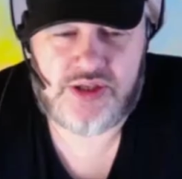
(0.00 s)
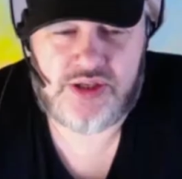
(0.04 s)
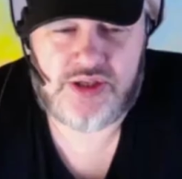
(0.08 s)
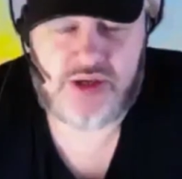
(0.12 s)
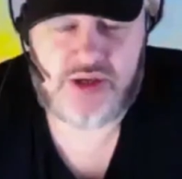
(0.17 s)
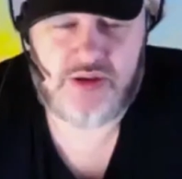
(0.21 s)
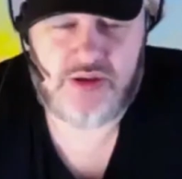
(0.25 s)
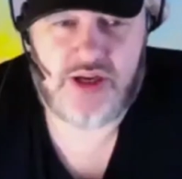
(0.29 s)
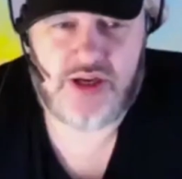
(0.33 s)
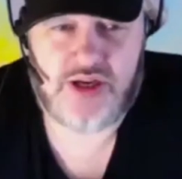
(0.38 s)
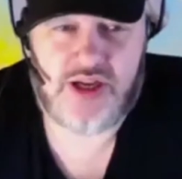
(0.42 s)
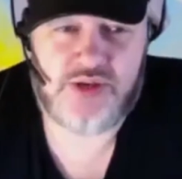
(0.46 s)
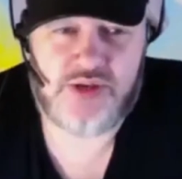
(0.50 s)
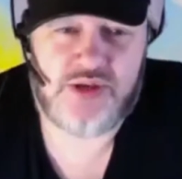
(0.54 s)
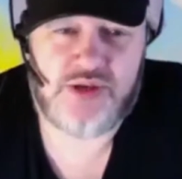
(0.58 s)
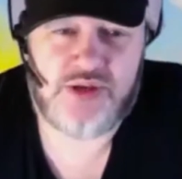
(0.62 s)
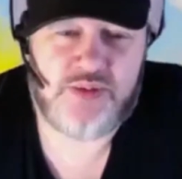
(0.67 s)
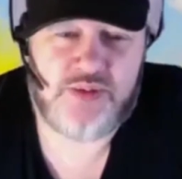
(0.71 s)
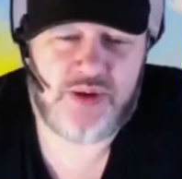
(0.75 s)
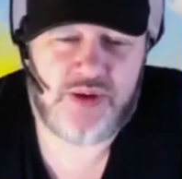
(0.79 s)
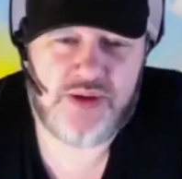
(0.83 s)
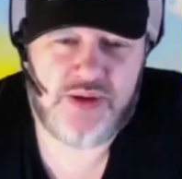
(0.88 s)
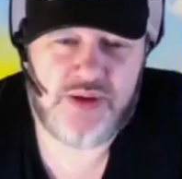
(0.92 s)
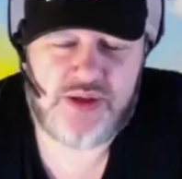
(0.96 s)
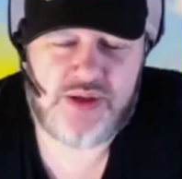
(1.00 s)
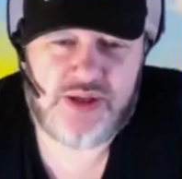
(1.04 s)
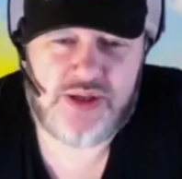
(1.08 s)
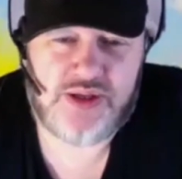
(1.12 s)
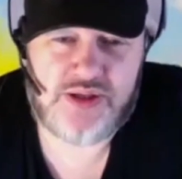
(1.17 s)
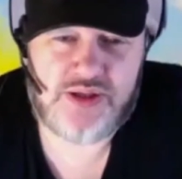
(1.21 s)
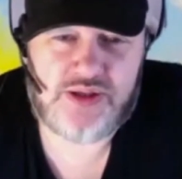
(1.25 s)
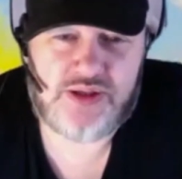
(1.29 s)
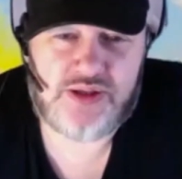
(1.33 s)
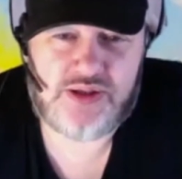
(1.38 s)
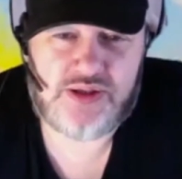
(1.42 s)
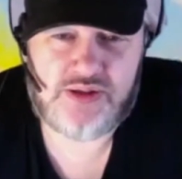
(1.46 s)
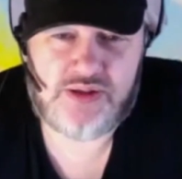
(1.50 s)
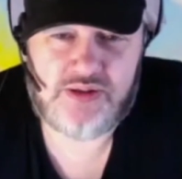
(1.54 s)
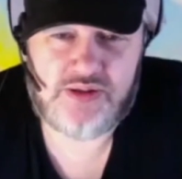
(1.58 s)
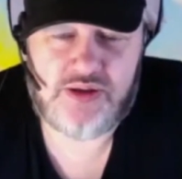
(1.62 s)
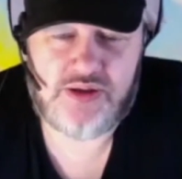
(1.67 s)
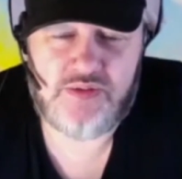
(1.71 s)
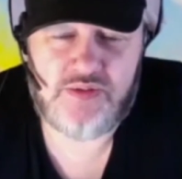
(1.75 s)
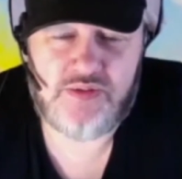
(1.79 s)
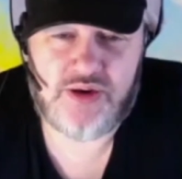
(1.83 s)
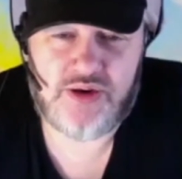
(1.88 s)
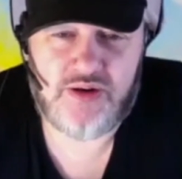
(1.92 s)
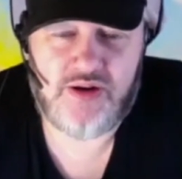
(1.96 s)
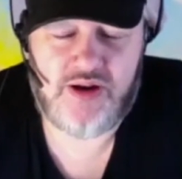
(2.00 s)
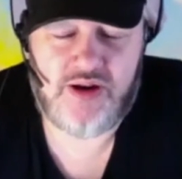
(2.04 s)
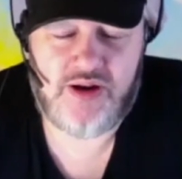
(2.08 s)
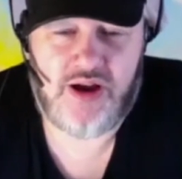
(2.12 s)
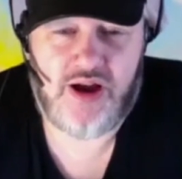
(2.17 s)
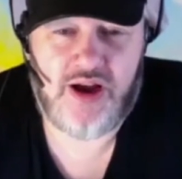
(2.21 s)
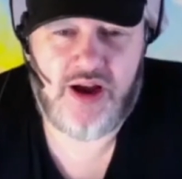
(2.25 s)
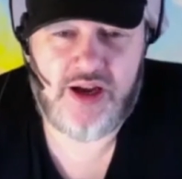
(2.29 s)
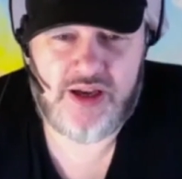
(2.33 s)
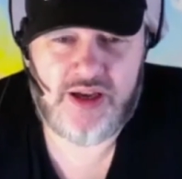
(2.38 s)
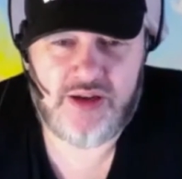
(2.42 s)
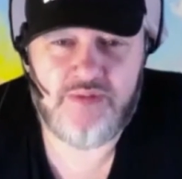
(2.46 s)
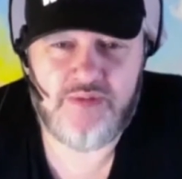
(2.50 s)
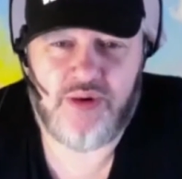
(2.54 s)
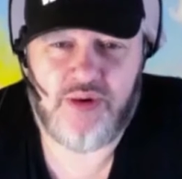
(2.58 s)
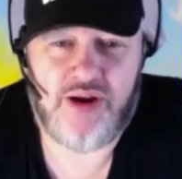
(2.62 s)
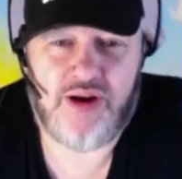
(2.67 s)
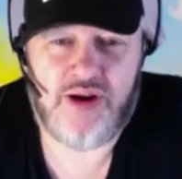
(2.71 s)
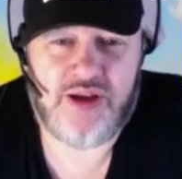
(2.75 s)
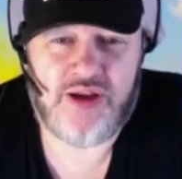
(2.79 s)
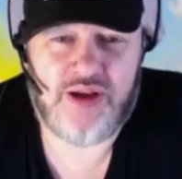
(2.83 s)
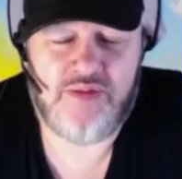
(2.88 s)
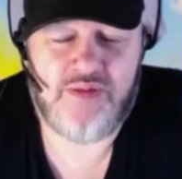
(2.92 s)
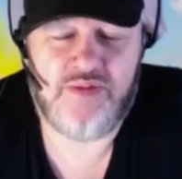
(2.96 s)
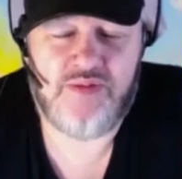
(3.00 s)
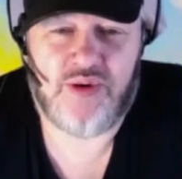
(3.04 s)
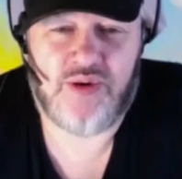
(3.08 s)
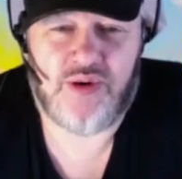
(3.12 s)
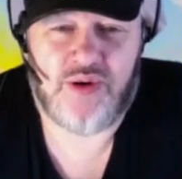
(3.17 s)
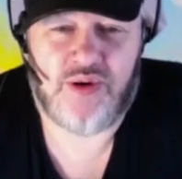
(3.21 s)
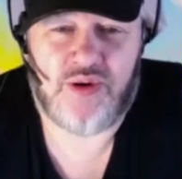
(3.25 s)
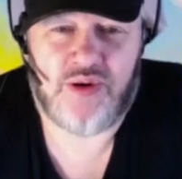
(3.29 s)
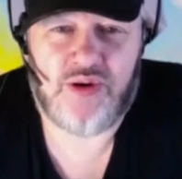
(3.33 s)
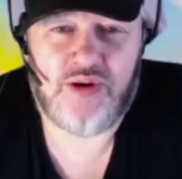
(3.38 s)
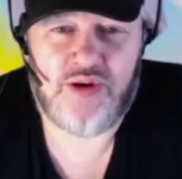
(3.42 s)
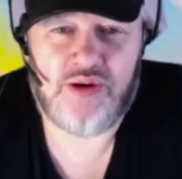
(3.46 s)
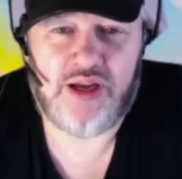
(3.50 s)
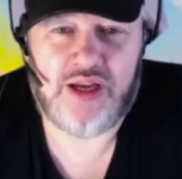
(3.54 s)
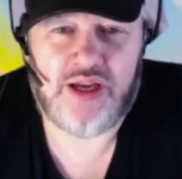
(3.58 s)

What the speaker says: Karl's response is, don't worry, I can break it more,